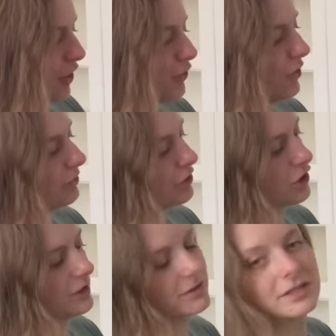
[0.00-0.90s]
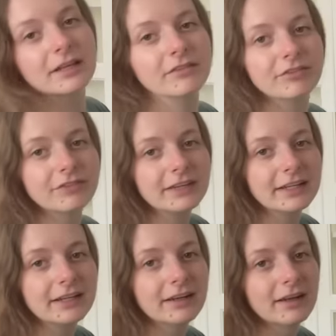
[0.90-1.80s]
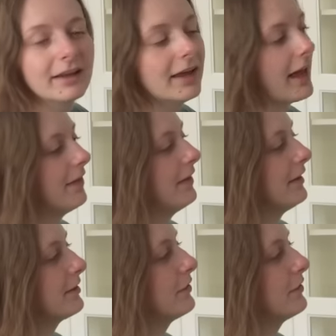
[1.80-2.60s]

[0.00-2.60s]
notions, and feed. And this